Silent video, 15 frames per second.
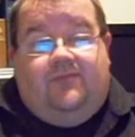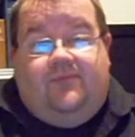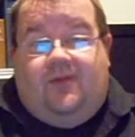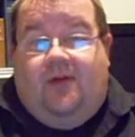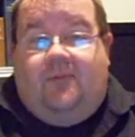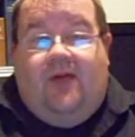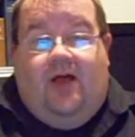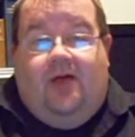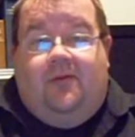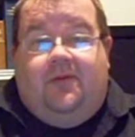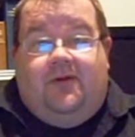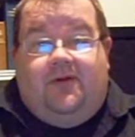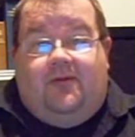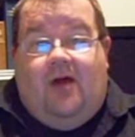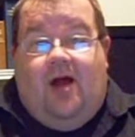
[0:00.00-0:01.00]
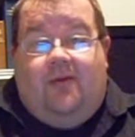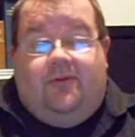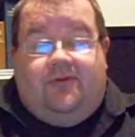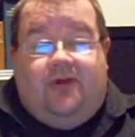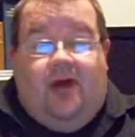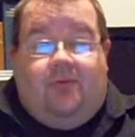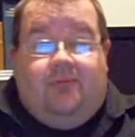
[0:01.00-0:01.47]
some element of the crime
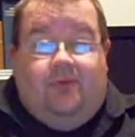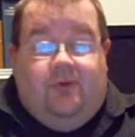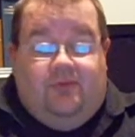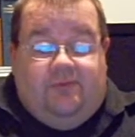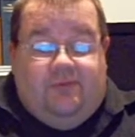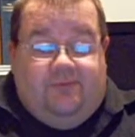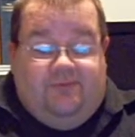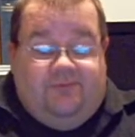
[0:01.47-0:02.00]
was not proven.